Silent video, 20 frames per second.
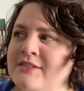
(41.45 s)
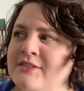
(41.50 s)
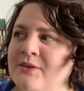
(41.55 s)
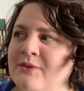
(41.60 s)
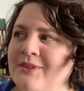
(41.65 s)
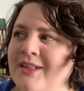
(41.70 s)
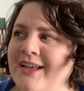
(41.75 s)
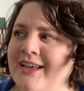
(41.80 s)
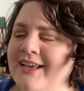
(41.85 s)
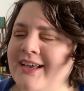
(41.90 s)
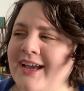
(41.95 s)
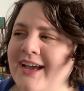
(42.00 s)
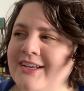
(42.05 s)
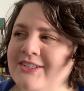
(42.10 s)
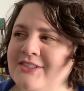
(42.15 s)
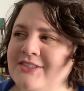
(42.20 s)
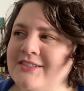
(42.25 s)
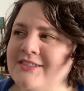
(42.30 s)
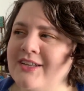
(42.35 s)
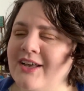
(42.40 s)
So like, I
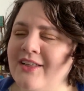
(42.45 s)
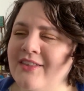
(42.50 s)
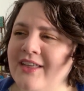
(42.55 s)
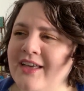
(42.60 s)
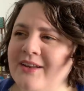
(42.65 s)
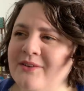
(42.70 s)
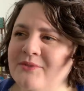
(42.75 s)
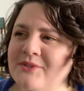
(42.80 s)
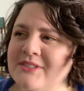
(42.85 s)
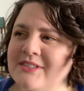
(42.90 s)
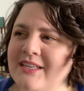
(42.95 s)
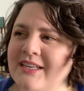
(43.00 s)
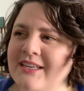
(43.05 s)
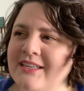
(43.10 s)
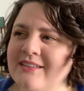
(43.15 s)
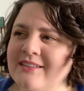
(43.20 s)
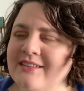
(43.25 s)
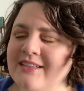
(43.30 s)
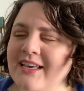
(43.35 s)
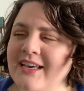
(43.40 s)
just saw that and was
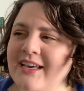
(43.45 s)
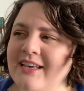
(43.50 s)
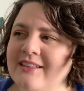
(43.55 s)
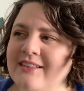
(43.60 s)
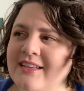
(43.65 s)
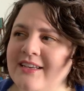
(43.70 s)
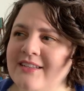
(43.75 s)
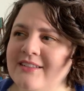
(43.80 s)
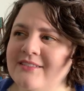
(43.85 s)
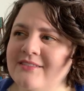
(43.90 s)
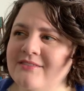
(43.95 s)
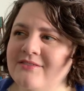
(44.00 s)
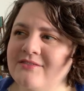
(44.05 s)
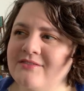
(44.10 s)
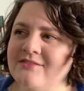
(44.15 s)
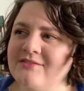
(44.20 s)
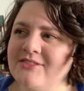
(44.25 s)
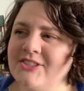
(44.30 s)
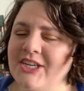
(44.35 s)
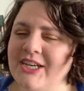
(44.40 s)
like, yeah, that
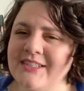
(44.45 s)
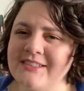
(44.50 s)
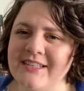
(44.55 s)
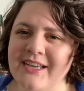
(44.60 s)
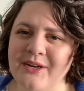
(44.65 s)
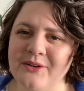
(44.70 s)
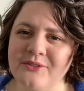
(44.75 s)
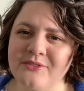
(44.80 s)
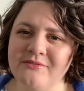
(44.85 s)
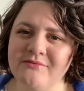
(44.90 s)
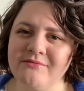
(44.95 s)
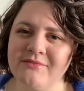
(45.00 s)
checks out.